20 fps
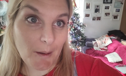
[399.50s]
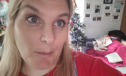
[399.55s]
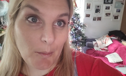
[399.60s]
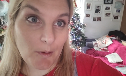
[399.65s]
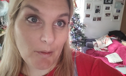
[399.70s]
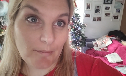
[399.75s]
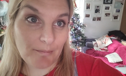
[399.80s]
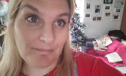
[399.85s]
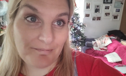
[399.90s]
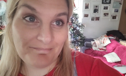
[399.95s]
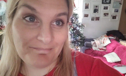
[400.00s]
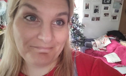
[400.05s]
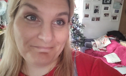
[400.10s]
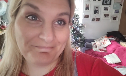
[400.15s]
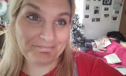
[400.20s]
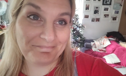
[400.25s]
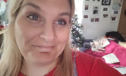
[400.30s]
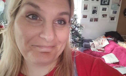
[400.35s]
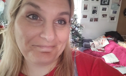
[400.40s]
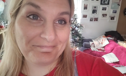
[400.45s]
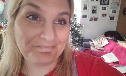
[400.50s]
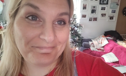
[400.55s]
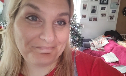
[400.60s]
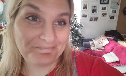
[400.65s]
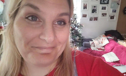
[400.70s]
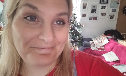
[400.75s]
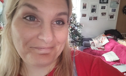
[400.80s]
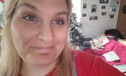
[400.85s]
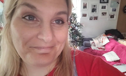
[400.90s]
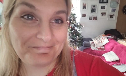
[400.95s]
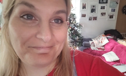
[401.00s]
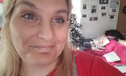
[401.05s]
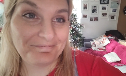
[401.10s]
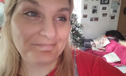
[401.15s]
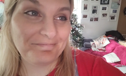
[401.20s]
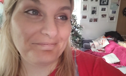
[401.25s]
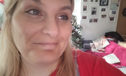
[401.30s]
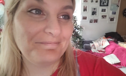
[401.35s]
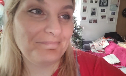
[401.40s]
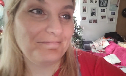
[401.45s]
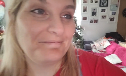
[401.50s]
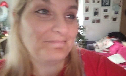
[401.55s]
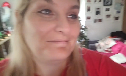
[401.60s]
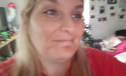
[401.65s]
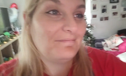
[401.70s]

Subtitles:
[no speech]